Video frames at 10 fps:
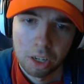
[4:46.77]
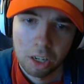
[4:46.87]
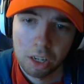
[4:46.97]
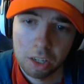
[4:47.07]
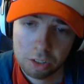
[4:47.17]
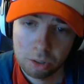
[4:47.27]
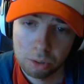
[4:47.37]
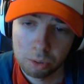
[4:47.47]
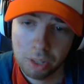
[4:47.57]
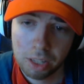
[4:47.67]
Uh,
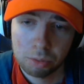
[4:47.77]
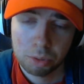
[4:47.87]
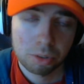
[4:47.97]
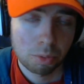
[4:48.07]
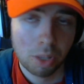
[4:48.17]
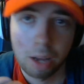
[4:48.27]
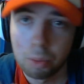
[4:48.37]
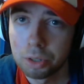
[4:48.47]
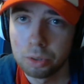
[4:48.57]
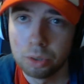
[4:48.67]
so that's what I
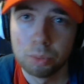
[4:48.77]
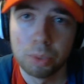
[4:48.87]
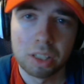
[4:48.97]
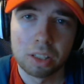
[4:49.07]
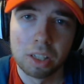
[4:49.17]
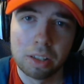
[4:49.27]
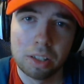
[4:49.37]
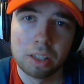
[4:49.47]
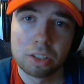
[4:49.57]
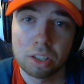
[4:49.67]
wanted to do with uh,
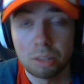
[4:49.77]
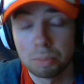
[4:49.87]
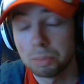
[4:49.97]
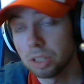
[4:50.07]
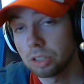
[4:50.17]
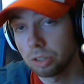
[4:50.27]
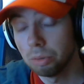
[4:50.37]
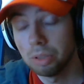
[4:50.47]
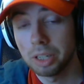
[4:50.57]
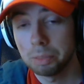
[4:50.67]
the uh, Sticky Bomb Launcher
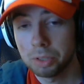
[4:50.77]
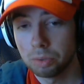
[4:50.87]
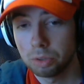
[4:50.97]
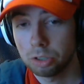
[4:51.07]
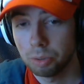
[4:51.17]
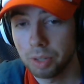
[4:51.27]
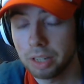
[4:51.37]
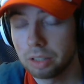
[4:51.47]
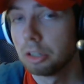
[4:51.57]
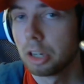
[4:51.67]
only episode to show
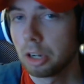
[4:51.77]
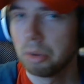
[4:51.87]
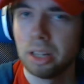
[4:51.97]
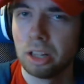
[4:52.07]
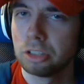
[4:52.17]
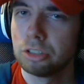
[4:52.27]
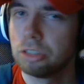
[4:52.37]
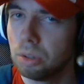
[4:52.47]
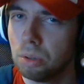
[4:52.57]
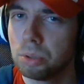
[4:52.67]
that grenade
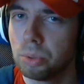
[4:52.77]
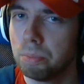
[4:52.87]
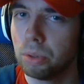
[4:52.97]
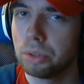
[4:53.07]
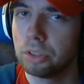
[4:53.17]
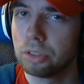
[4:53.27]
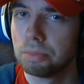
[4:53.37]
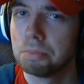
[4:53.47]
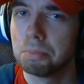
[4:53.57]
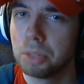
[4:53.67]
launchers are also important
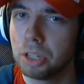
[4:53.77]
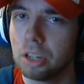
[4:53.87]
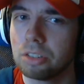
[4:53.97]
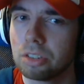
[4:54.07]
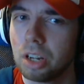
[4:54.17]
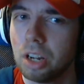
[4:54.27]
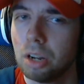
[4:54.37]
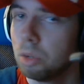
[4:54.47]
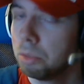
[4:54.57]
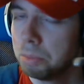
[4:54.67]
because
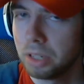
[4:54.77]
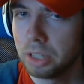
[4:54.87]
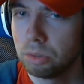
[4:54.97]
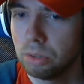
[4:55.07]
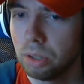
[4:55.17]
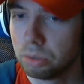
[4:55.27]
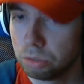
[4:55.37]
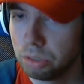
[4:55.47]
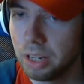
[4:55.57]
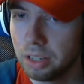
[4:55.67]
when people get too
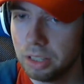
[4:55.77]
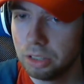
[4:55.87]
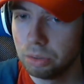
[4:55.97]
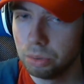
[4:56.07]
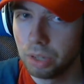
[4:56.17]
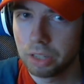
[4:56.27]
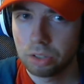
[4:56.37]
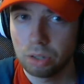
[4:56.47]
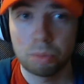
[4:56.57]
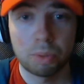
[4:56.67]
close, you kind of need to do that.
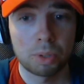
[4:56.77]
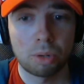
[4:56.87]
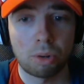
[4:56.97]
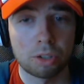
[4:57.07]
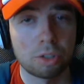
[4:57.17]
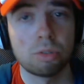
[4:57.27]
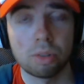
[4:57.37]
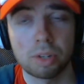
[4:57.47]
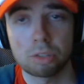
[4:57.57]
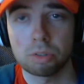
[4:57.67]
So we will go on to
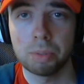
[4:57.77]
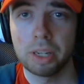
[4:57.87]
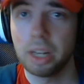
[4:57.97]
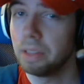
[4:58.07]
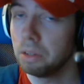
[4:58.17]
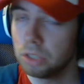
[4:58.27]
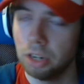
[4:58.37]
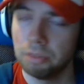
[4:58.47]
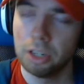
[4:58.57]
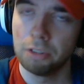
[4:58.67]
the next replay, and that was
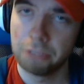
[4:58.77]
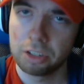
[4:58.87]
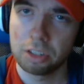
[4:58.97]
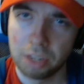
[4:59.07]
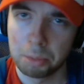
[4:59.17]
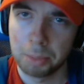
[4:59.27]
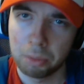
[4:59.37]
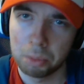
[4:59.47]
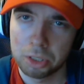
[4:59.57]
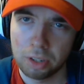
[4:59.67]
kind of an offensive demo man,
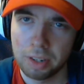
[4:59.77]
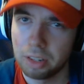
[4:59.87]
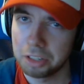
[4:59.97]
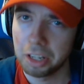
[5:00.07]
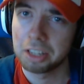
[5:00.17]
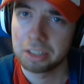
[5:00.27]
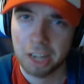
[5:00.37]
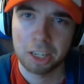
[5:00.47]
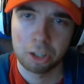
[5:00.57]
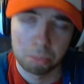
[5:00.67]
what we saw that, like,
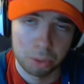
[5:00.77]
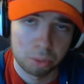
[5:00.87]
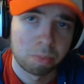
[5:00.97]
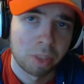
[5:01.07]
attacking on blue.